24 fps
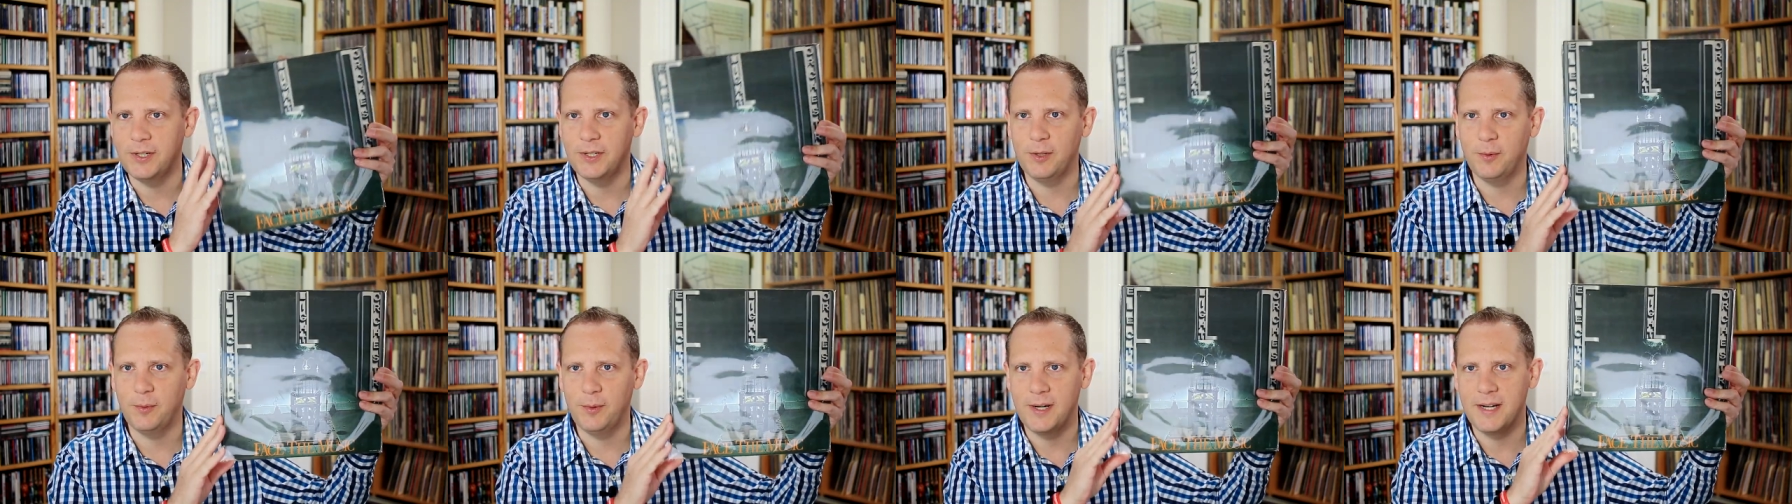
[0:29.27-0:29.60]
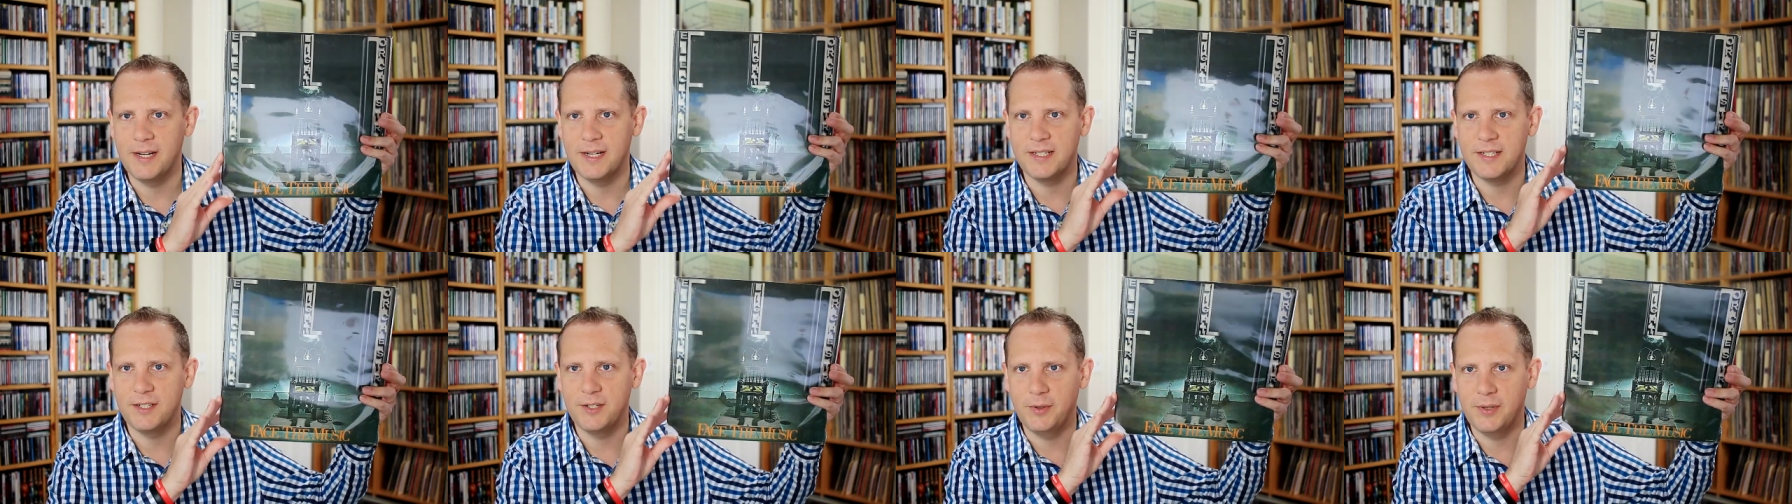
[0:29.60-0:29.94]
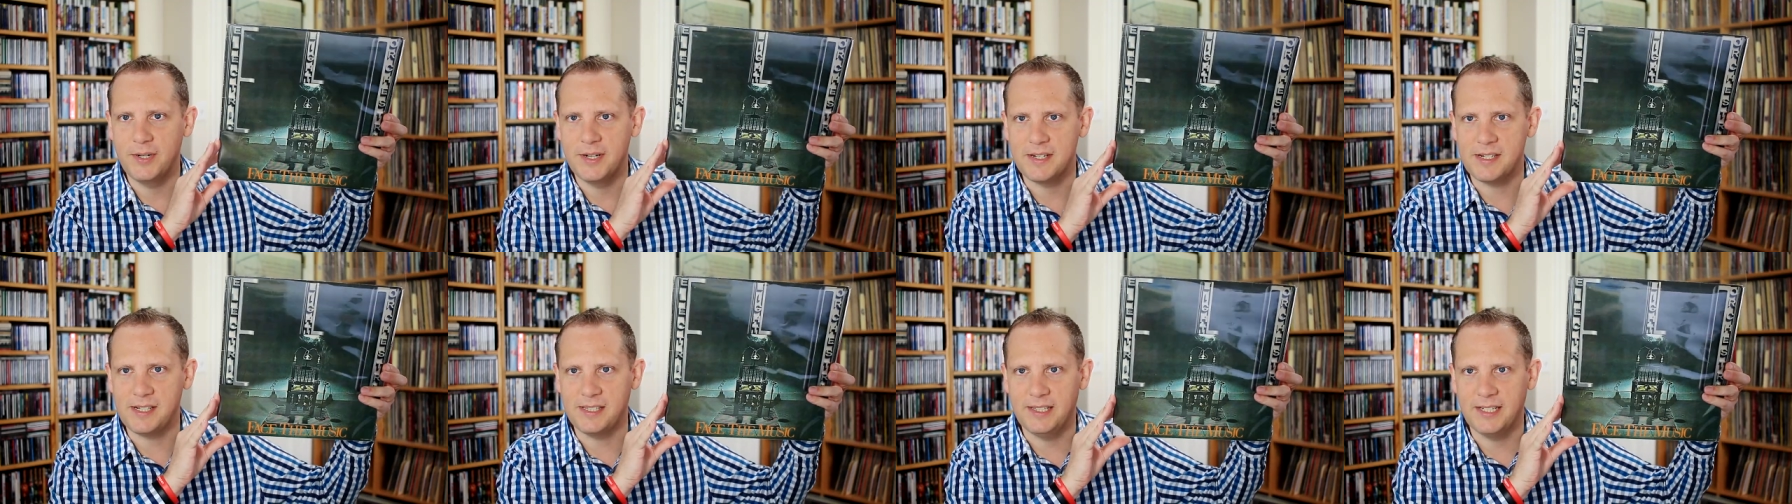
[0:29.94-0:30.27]
otherwise
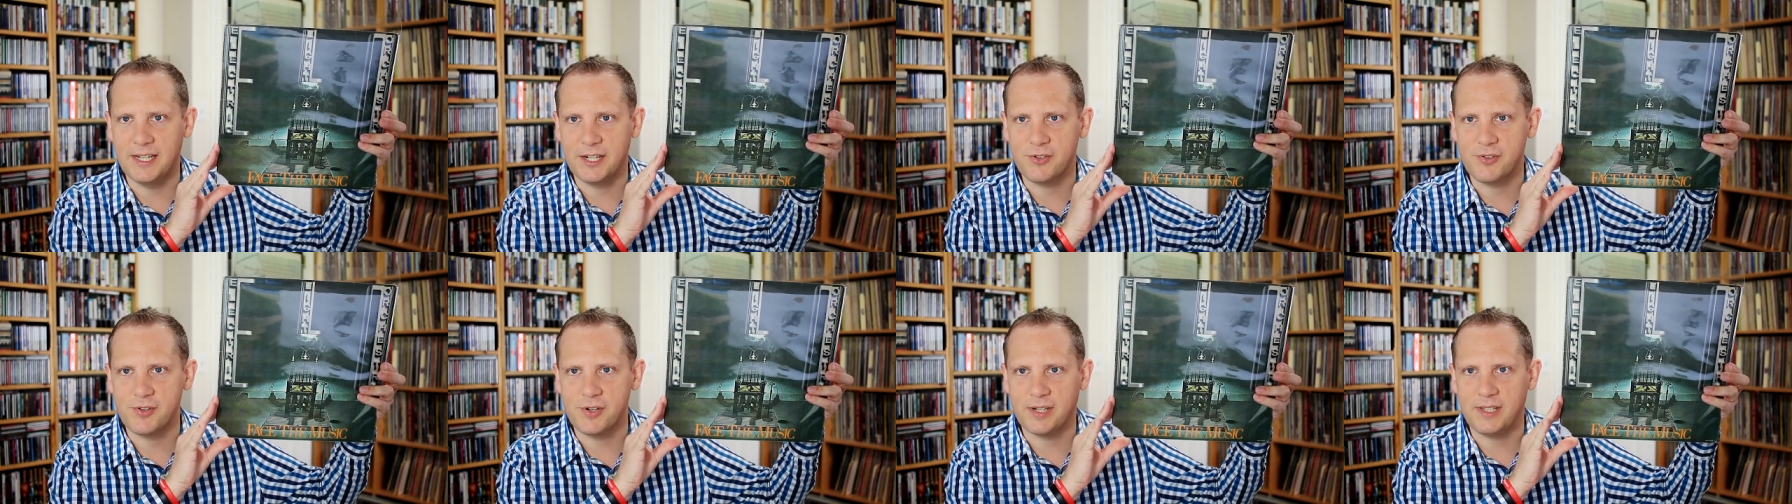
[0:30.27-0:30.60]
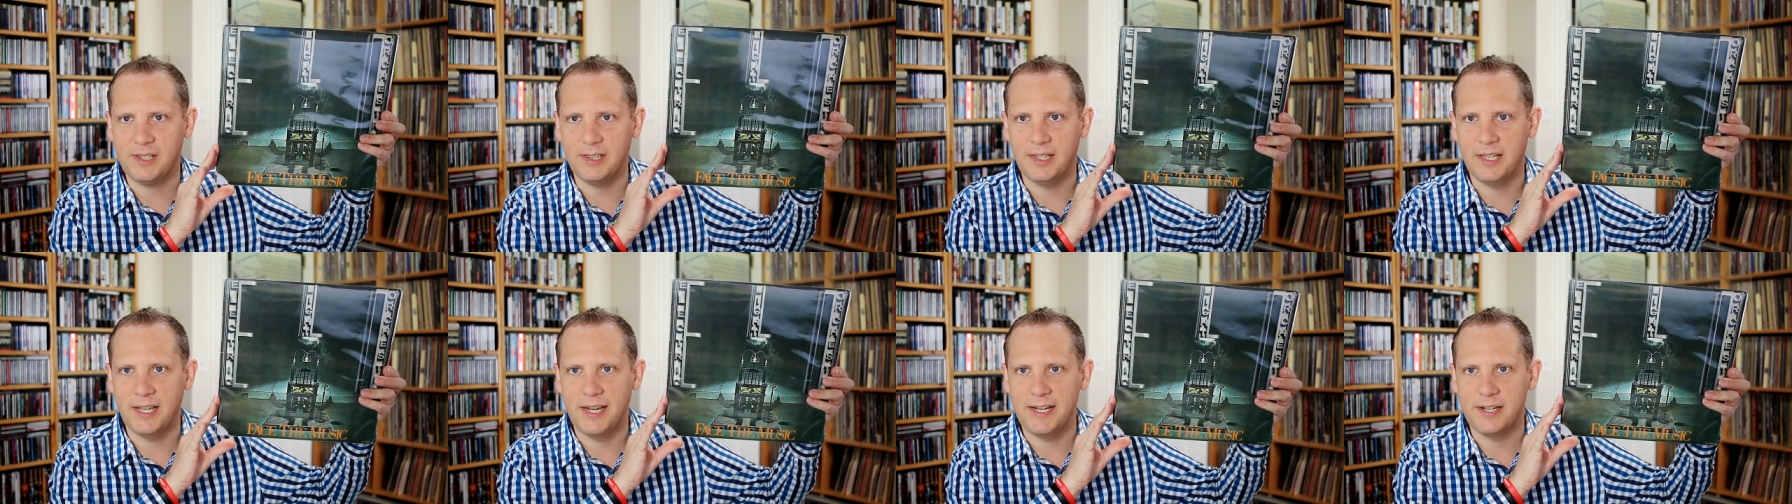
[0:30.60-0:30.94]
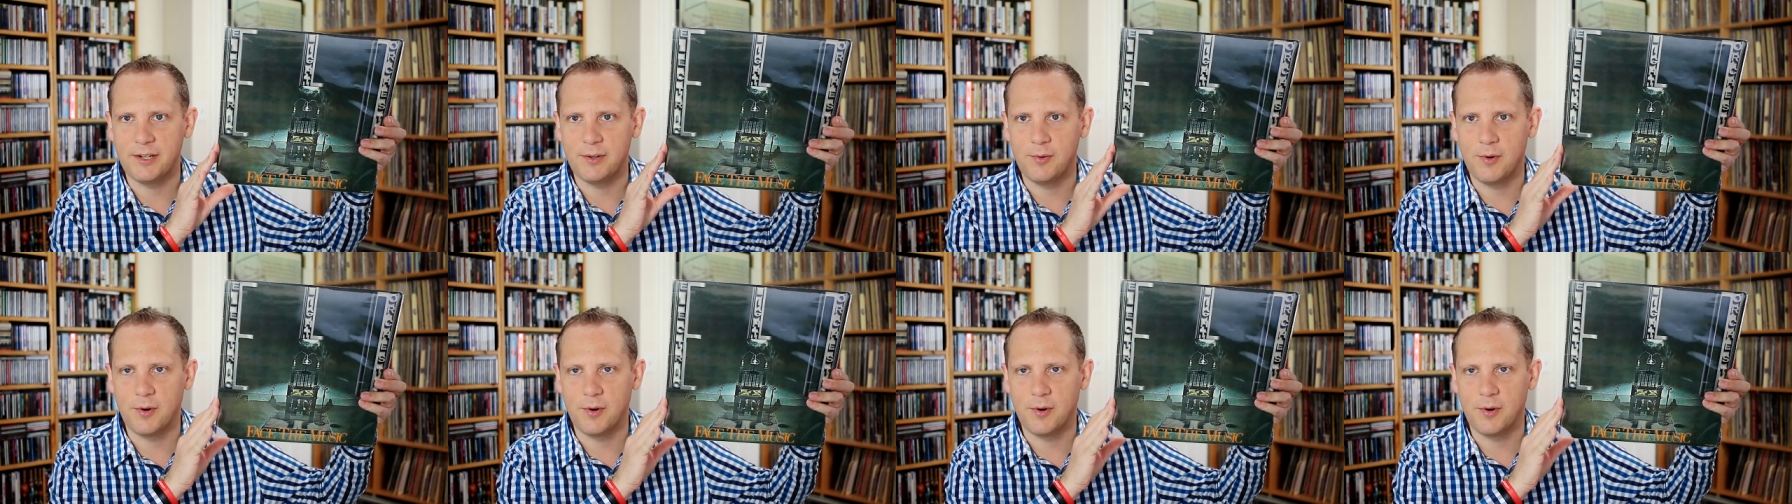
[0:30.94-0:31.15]
known as Electric Light